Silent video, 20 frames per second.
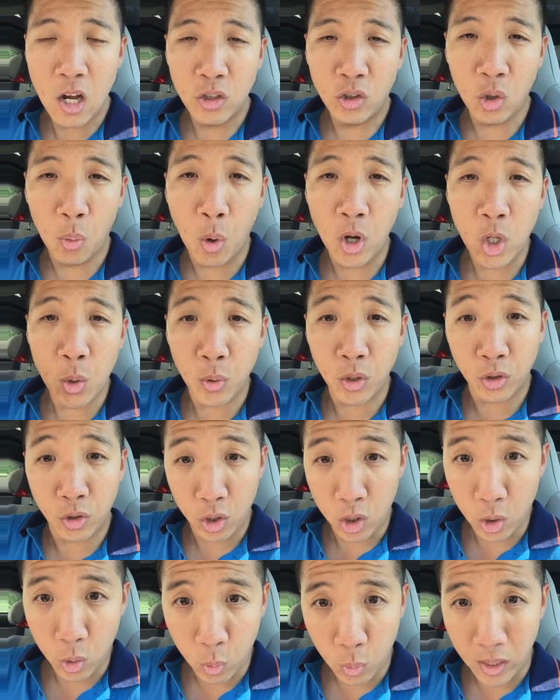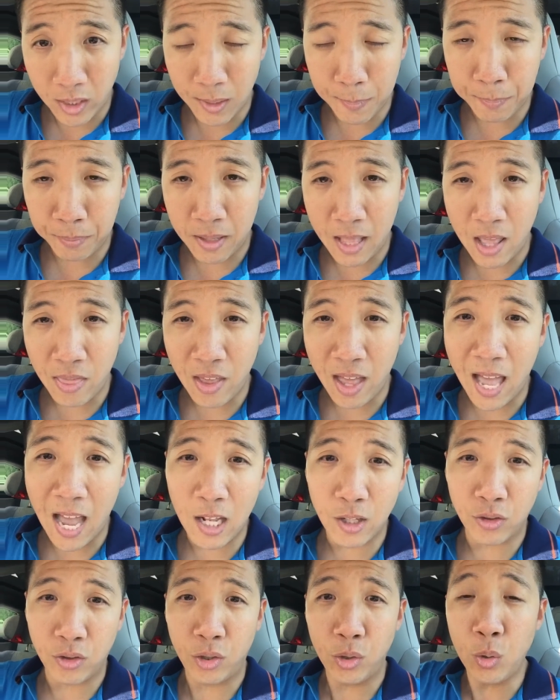So what you would do in a plan that
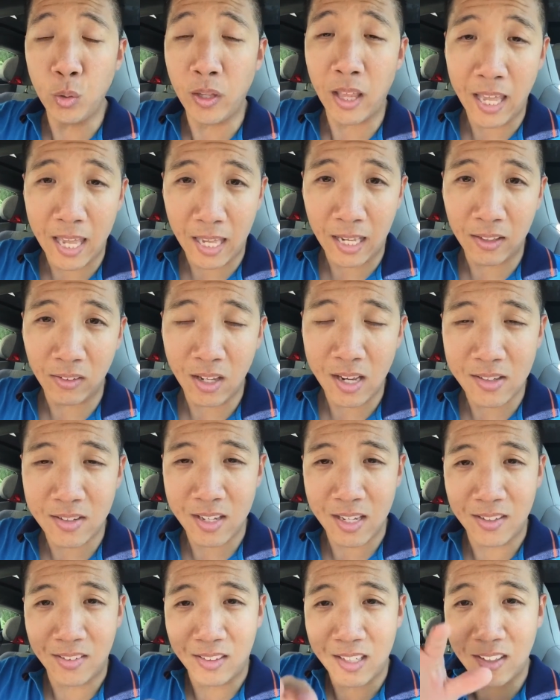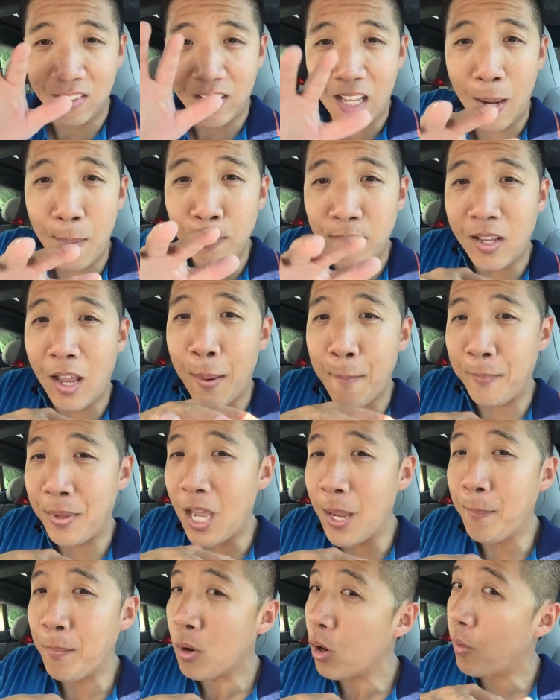had 2 legs is this: the same 10
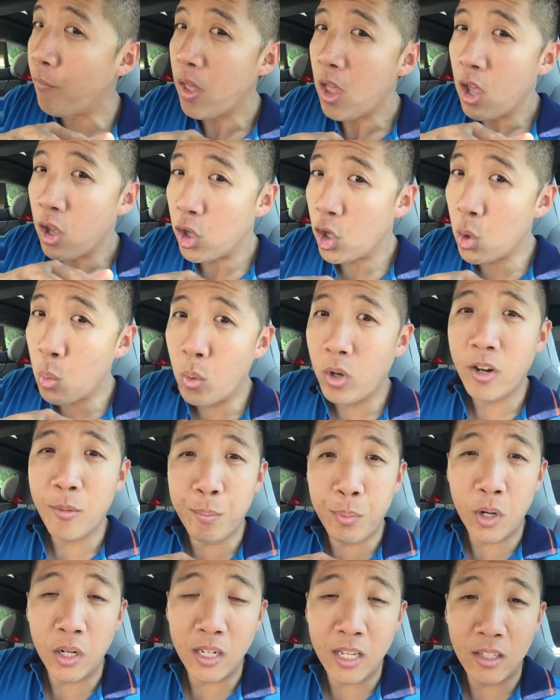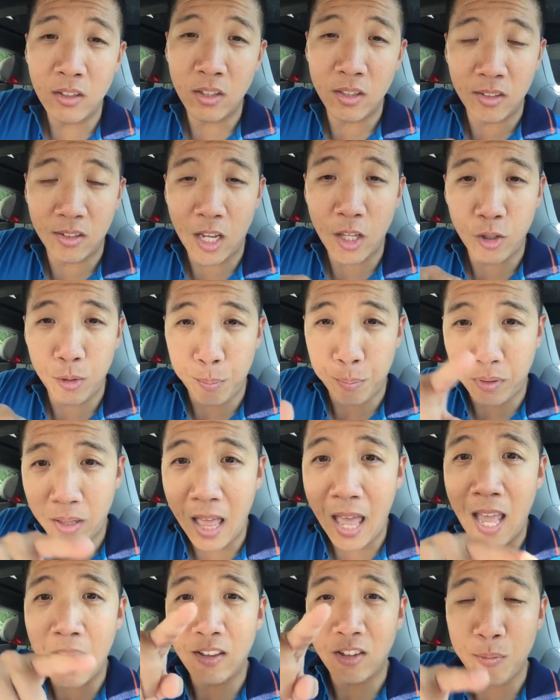people you would have put into this other
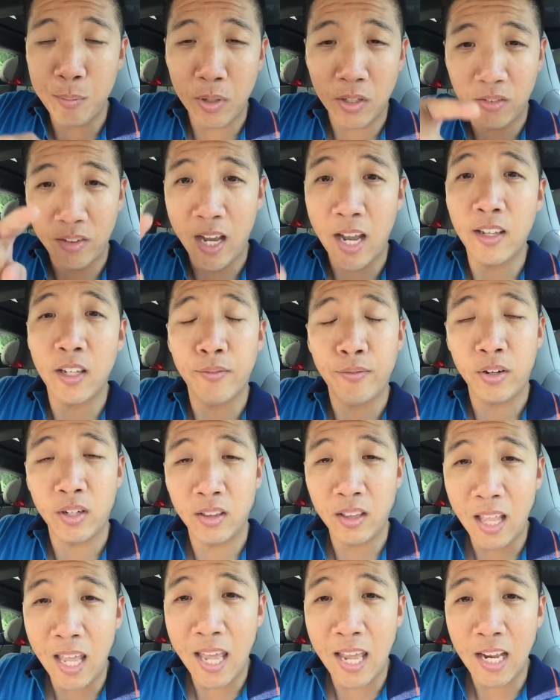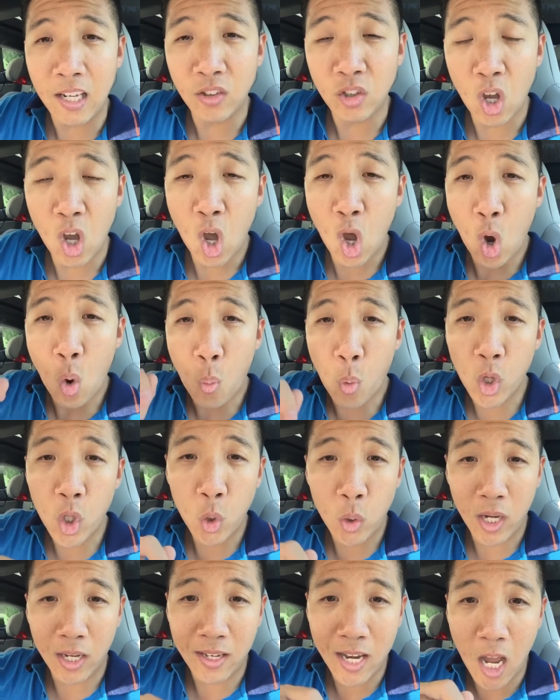plan to build 10 different legs, what
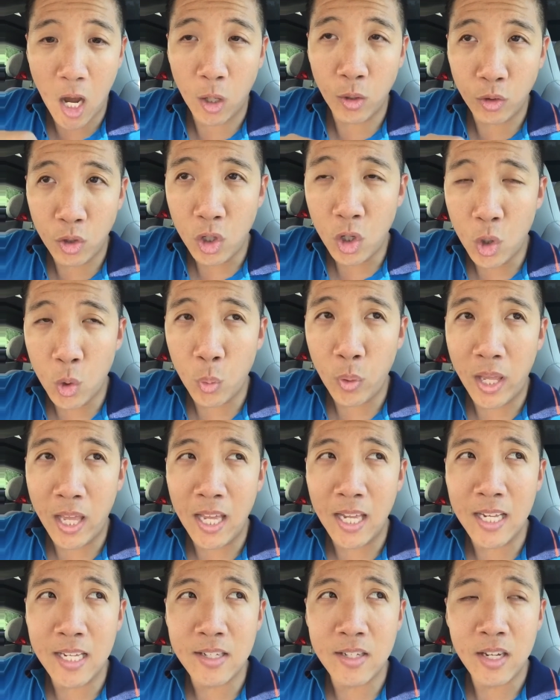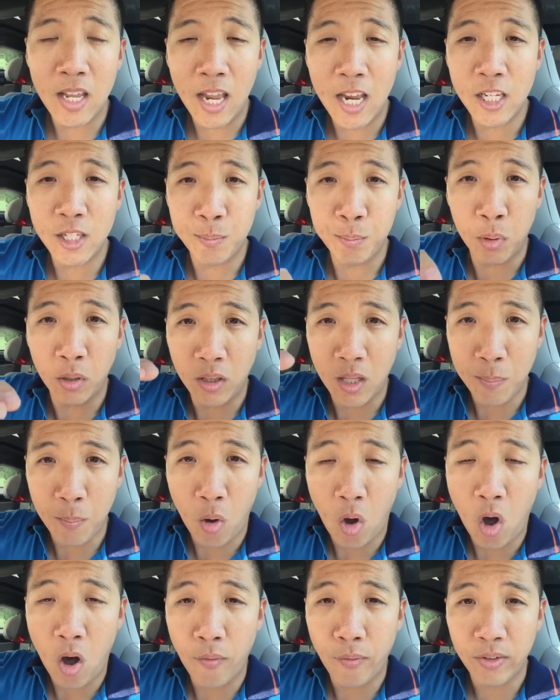you can now do is put them
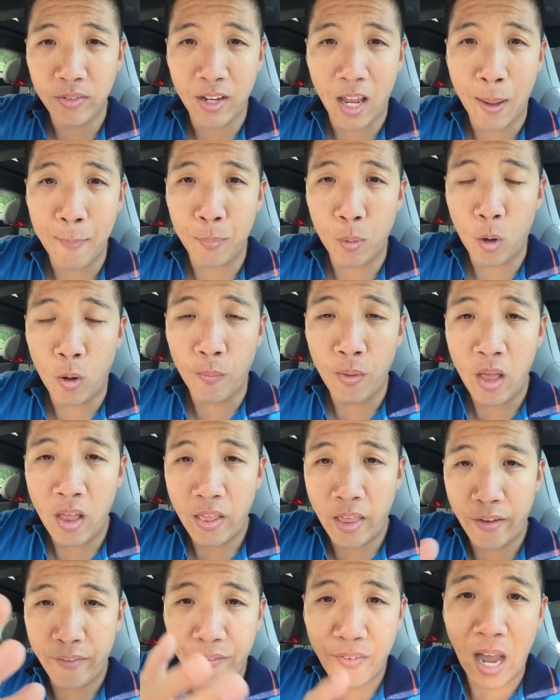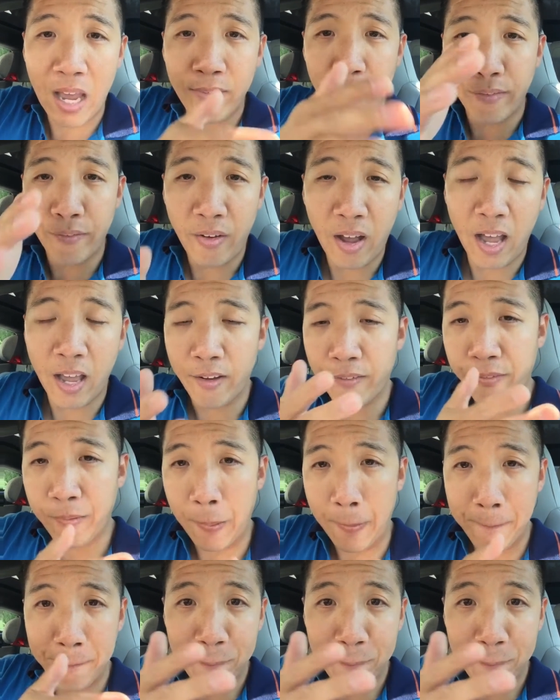all, for example, like 5 and 5.